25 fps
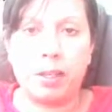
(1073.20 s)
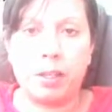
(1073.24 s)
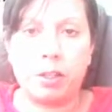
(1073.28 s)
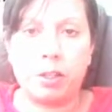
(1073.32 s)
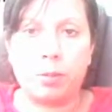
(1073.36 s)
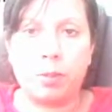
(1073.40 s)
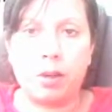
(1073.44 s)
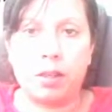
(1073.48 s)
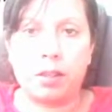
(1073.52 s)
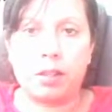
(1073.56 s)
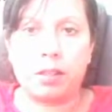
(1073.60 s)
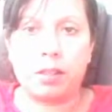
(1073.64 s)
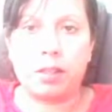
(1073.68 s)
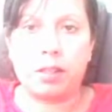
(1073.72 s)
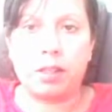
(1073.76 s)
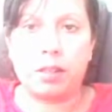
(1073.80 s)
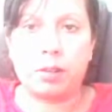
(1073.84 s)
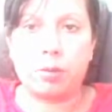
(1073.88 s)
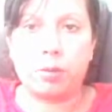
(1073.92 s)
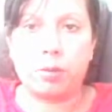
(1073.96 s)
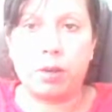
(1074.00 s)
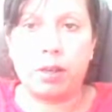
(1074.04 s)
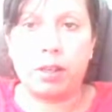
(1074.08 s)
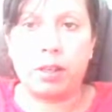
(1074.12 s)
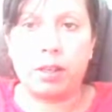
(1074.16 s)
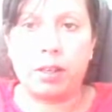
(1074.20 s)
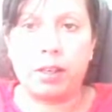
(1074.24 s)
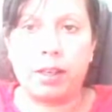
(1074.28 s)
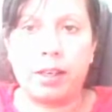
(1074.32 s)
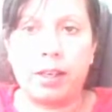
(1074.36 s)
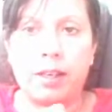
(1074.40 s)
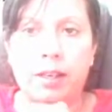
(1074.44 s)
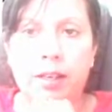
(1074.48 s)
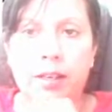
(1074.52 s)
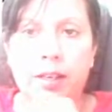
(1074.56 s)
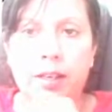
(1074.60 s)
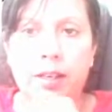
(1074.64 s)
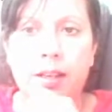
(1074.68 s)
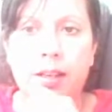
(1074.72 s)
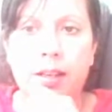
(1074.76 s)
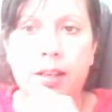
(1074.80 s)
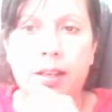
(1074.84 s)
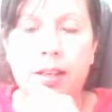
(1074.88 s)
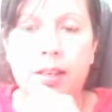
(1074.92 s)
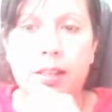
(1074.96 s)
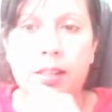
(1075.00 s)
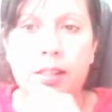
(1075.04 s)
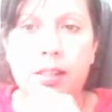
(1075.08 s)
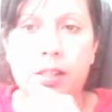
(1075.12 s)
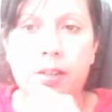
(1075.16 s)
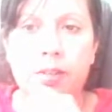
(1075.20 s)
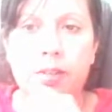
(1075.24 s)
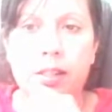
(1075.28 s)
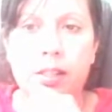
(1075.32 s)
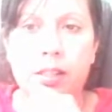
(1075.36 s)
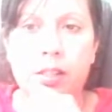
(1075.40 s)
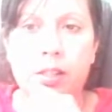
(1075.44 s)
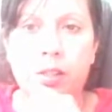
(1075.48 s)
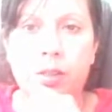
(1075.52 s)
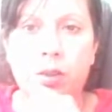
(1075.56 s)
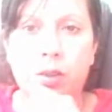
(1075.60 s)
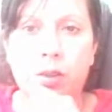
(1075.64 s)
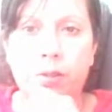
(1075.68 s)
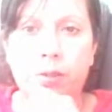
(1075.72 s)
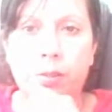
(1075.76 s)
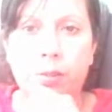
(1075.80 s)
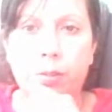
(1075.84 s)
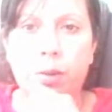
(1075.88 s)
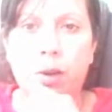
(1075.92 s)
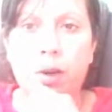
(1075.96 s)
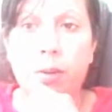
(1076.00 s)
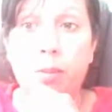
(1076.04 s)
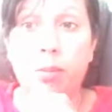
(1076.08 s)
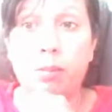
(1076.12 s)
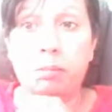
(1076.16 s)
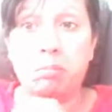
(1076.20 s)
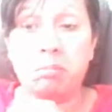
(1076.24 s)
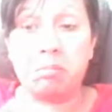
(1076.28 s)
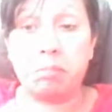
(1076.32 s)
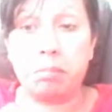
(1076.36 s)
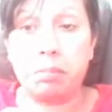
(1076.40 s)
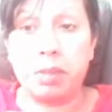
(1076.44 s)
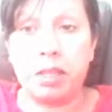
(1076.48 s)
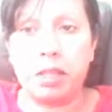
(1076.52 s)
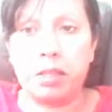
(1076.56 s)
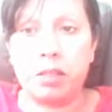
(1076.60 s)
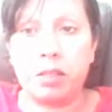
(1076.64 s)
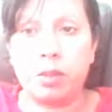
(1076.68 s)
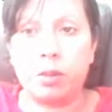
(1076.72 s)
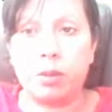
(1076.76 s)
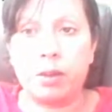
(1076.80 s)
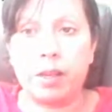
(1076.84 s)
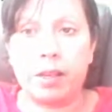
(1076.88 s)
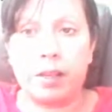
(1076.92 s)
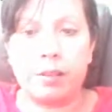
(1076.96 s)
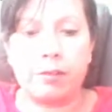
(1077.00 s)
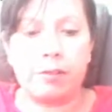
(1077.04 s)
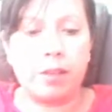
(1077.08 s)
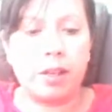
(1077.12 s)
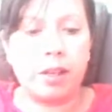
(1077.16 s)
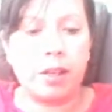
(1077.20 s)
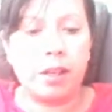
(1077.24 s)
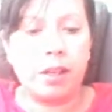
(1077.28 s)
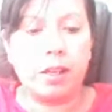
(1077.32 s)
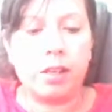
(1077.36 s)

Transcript: marks. So let's run it again and see if that's solved the problem. It appears to have.